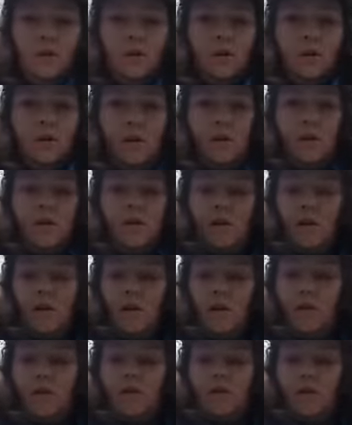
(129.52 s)
They're in
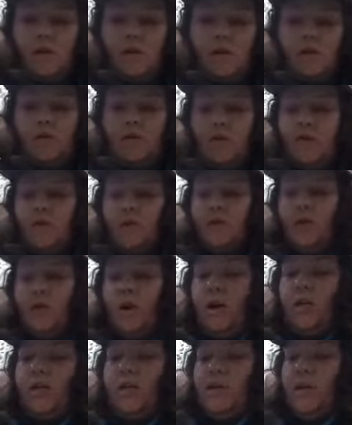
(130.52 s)
individual
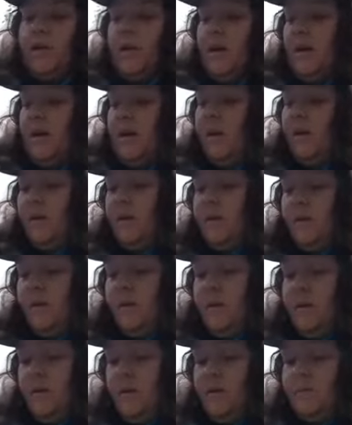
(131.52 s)
trays in there,
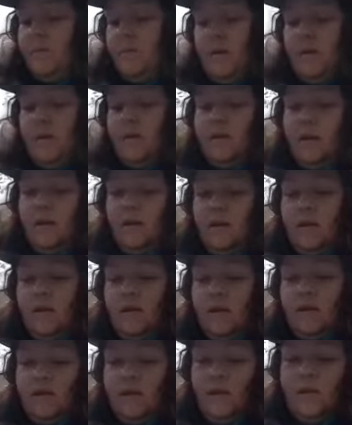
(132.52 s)
and then
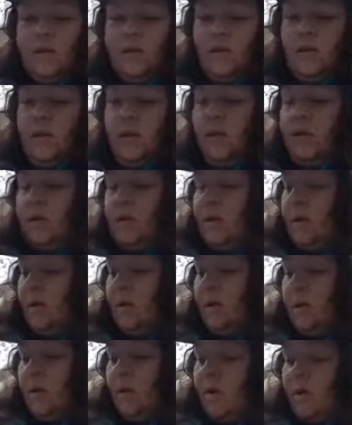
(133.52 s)
these ones are loose.
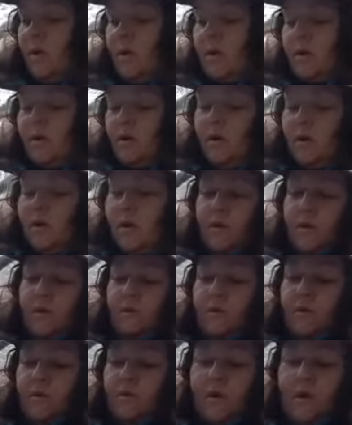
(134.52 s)
So
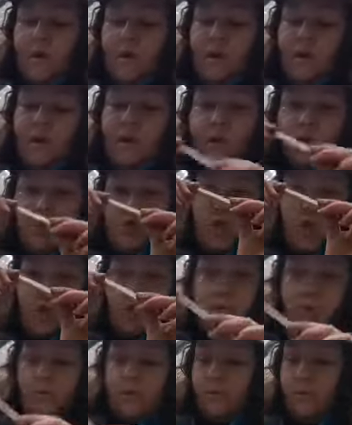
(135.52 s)
I've got my
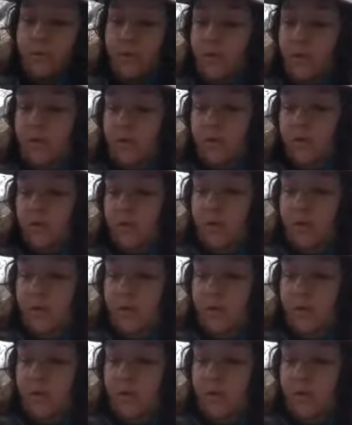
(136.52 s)
soaked ones,